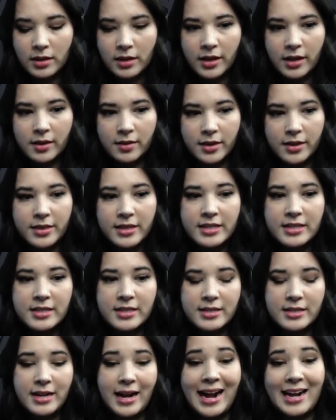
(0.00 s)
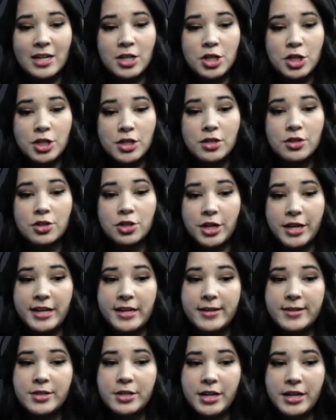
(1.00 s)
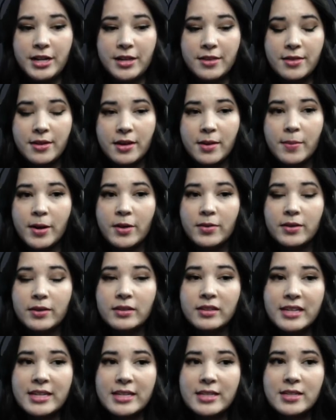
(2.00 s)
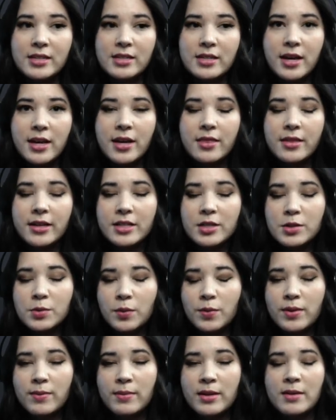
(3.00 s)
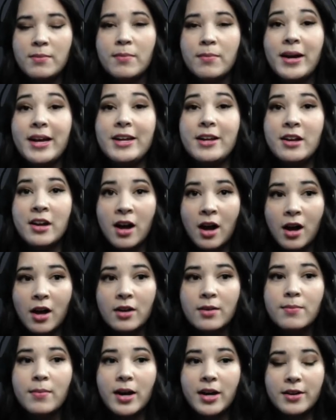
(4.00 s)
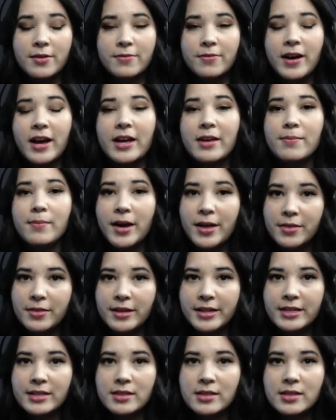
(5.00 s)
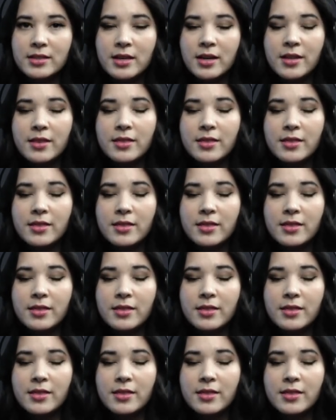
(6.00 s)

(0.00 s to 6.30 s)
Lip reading: that this doesn't actually change anything about the list. That's what we mean by non-modifying methods.